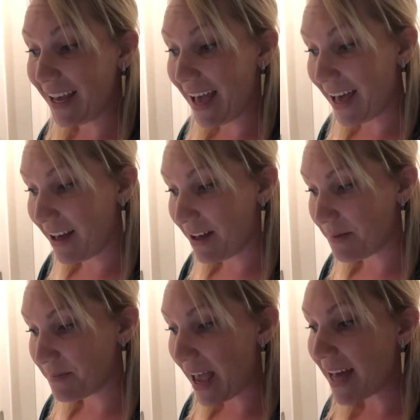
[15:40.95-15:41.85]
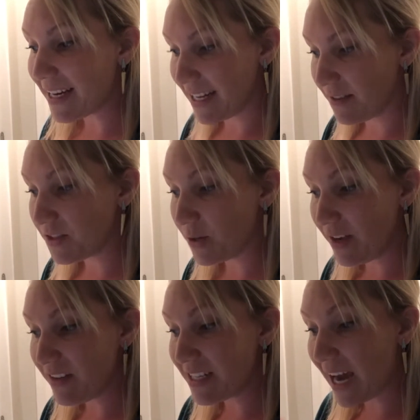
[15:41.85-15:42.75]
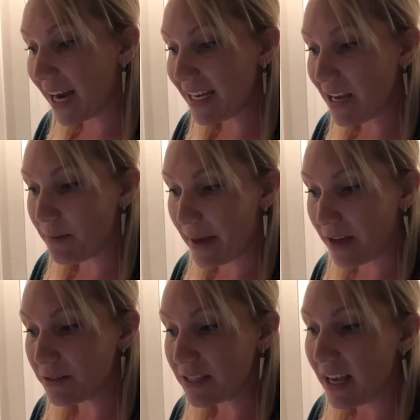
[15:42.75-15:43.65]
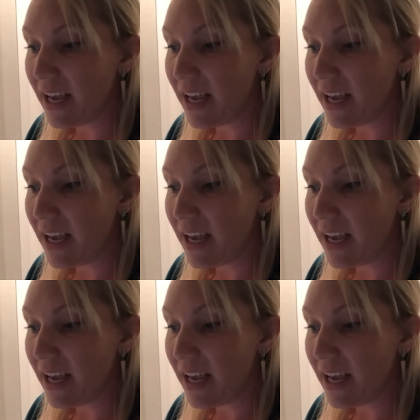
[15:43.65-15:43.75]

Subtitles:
additive, so even tiny amounts